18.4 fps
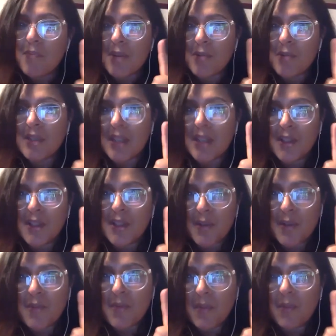it was
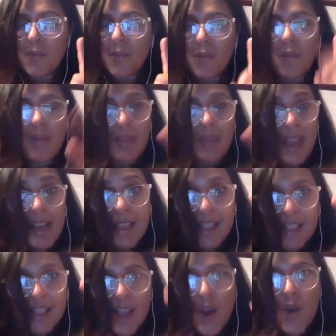also like
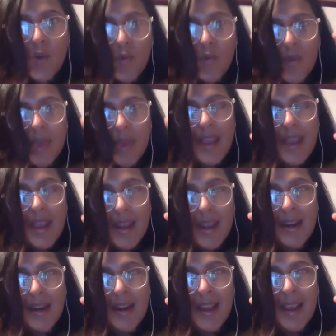so
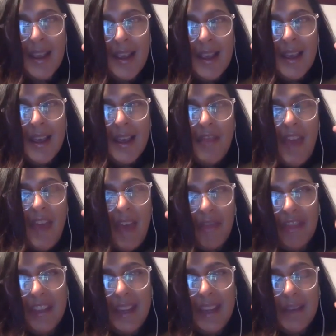within that
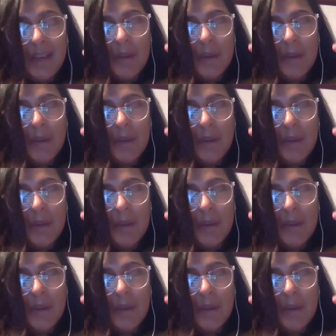theme.